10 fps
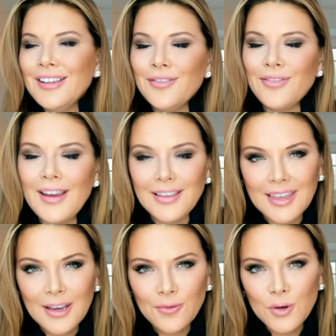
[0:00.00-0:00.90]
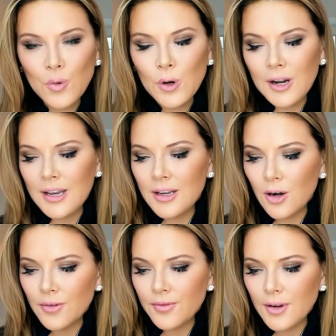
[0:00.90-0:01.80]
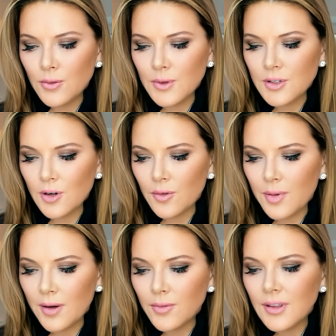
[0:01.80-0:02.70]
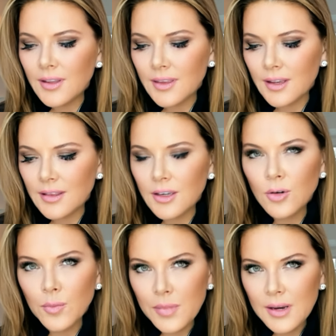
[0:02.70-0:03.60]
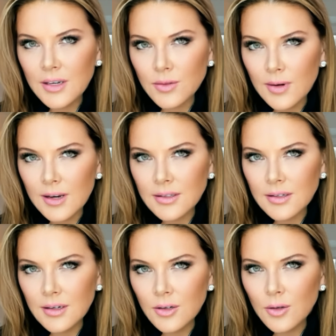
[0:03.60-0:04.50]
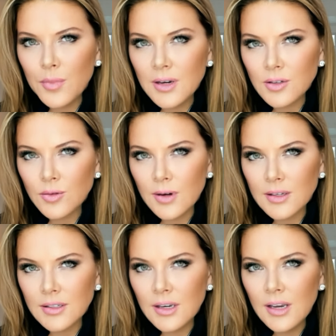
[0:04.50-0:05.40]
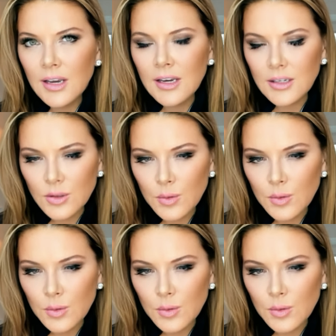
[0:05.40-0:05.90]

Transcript: faith, if you would, in our Federal Reserve. But I really think that your biggest risk in